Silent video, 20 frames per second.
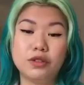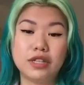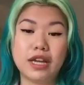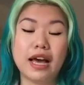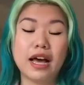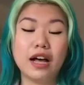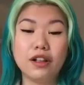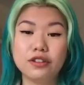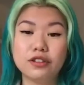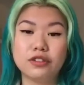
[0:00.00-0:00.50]

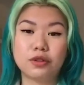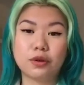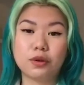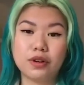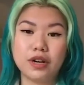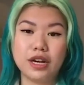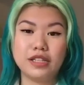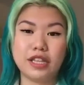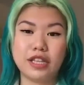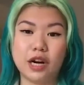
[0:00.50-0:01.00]
tell
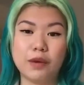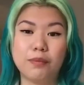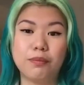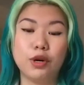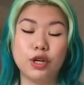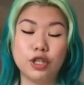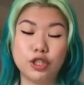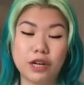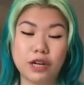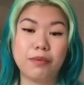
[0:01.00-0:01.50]
stories that are
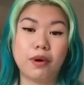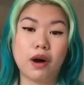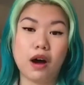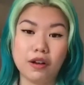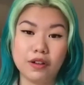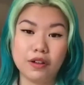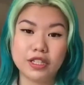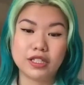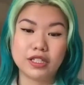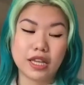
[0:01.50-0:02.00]
pushing
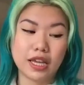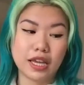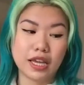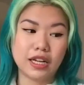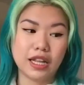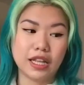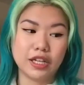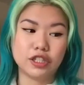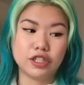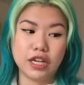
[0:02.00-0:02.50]
policy and
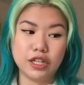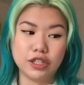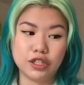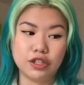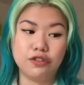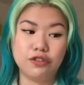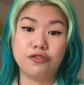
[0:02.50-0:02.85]
legislation